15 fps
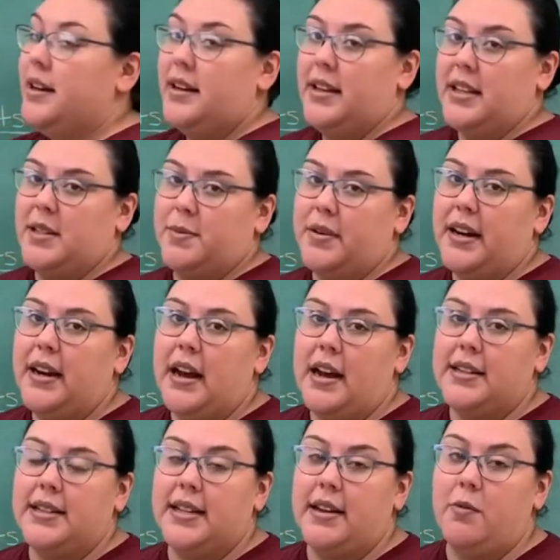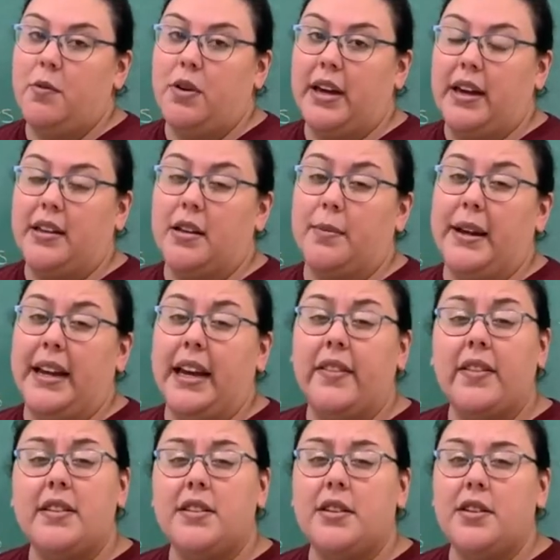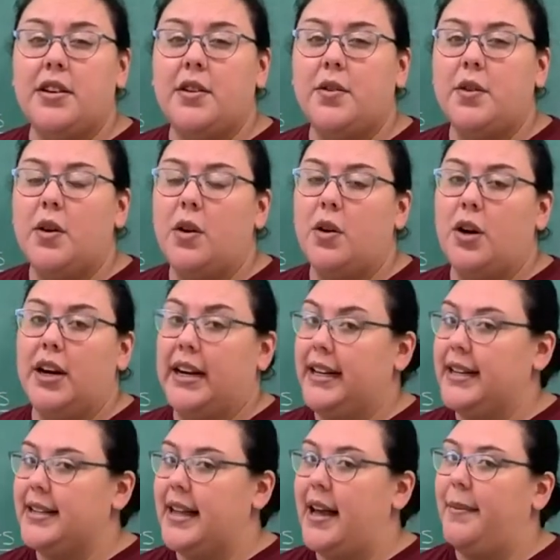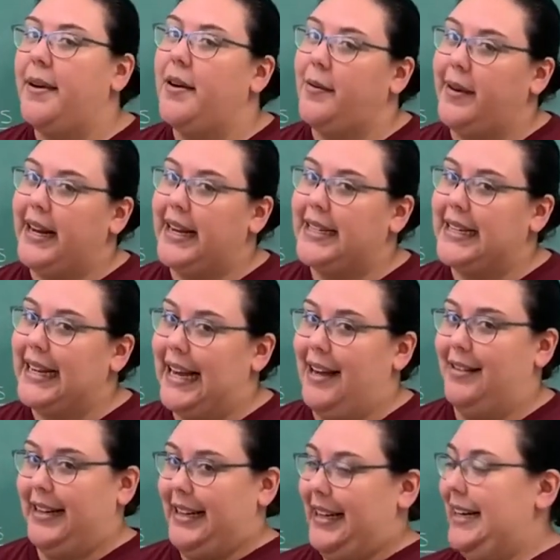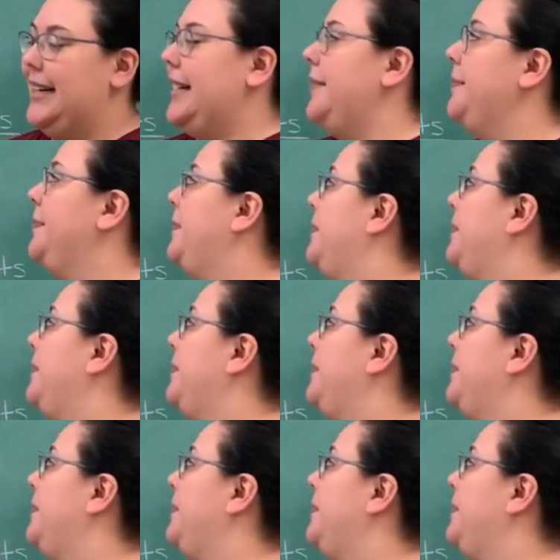The spring constant will either be given to you or in this lab, we get to calculate it.